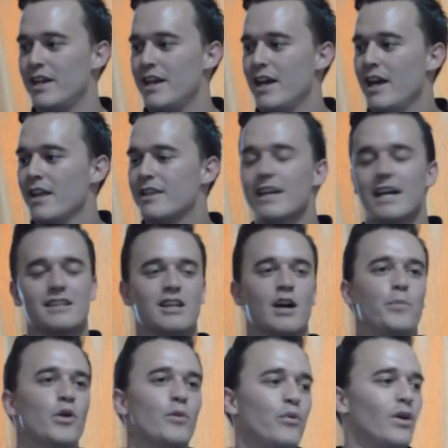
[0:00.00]
Yeah. The next
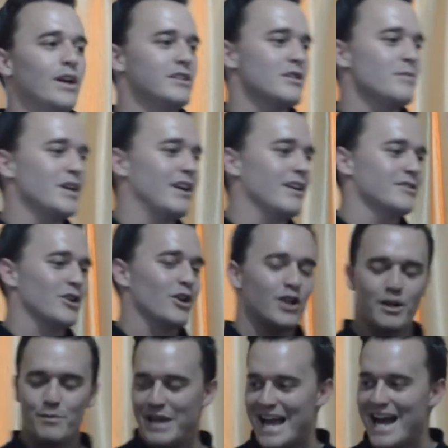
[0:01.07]
couple of points, to be honest, aren't
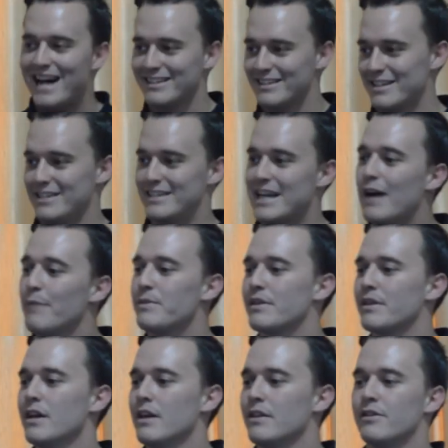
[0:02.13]
going to be as in-depth.